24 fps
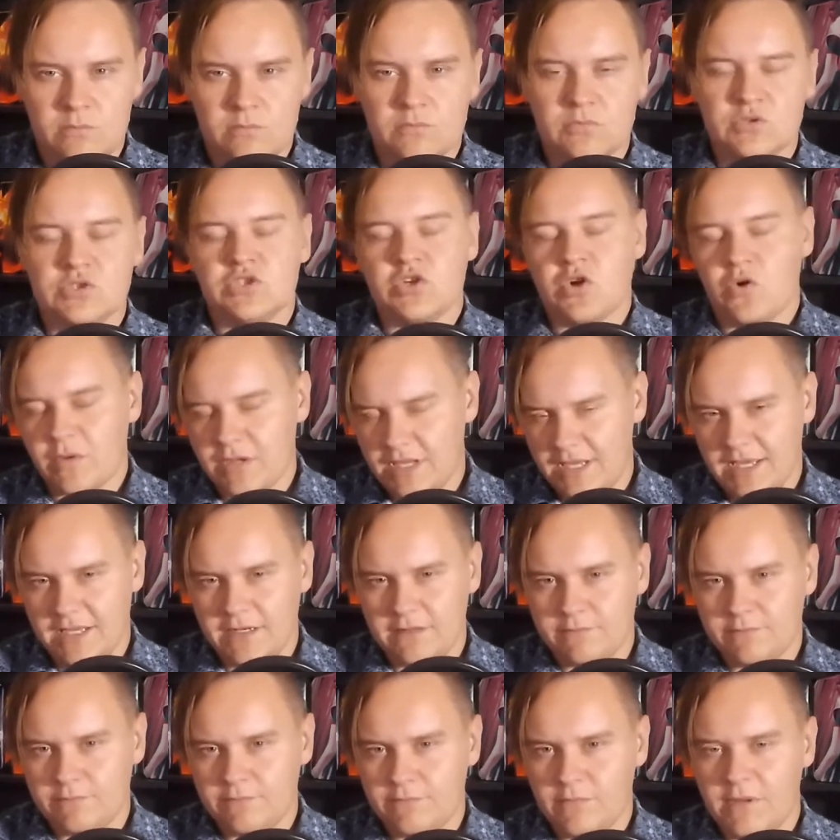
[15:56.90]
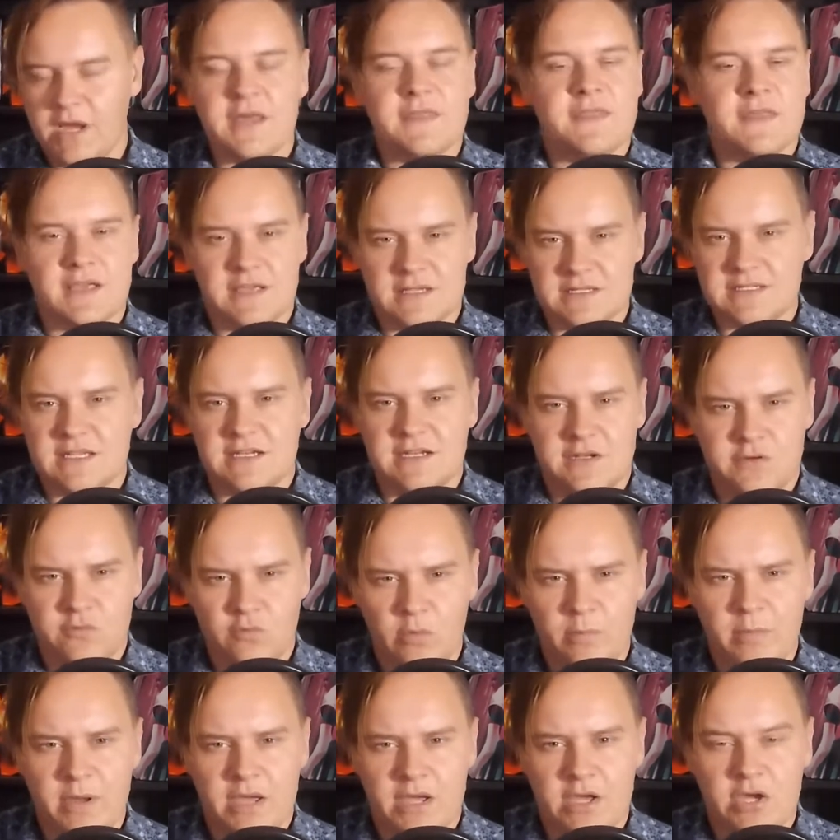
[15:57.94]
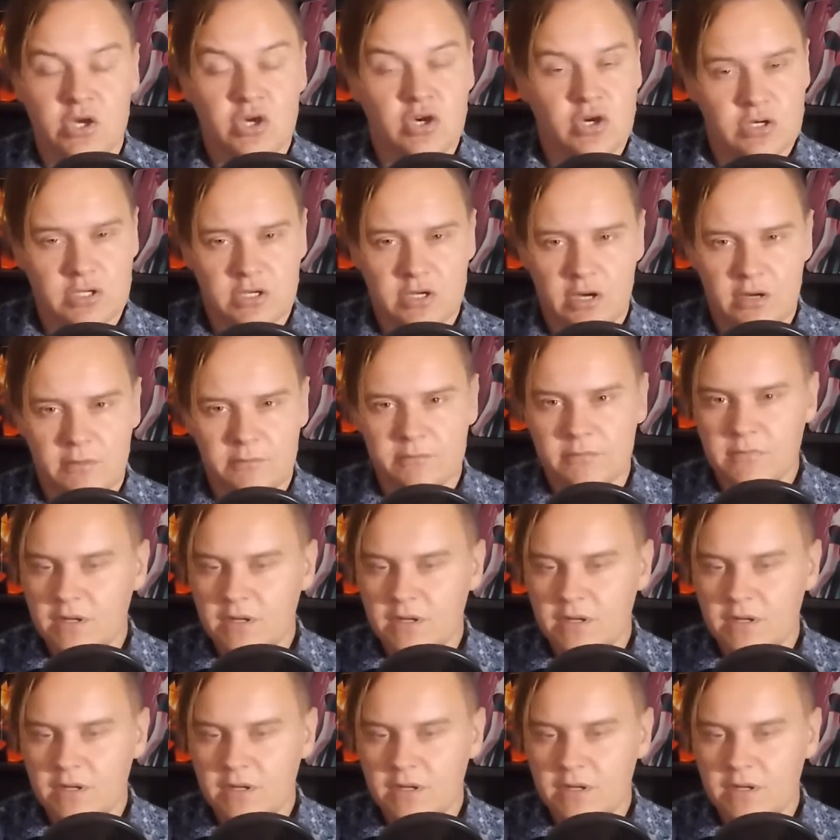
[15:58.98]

So again, I think Ascendant Rebecca could come,